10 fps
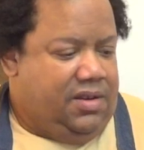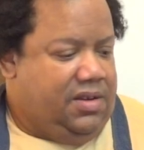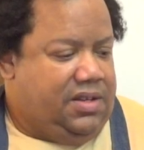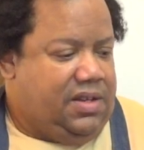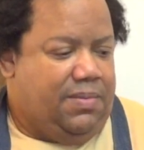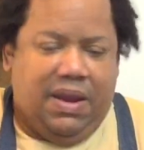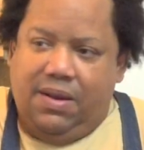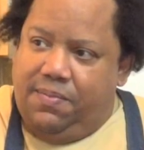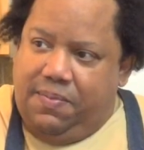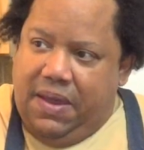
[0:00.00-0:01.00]
The
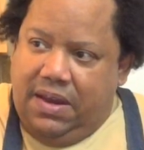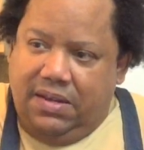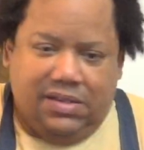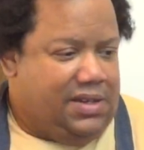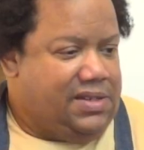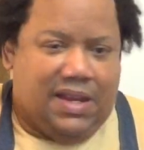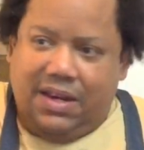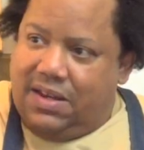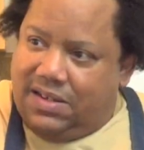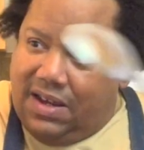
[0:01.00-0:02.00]
tomato paste looks
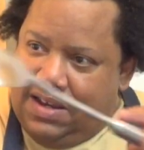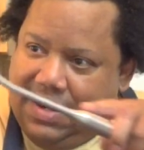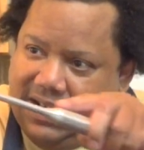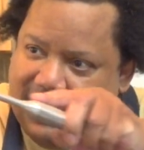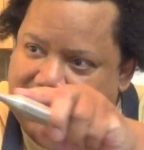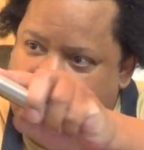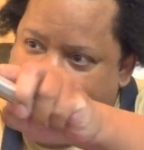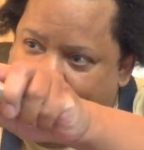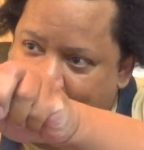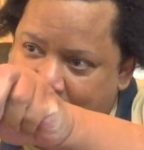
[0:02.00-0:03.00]
like it's going to need some
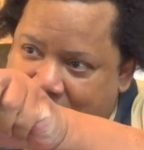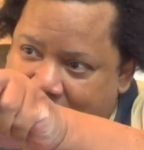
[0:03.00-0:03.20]
help.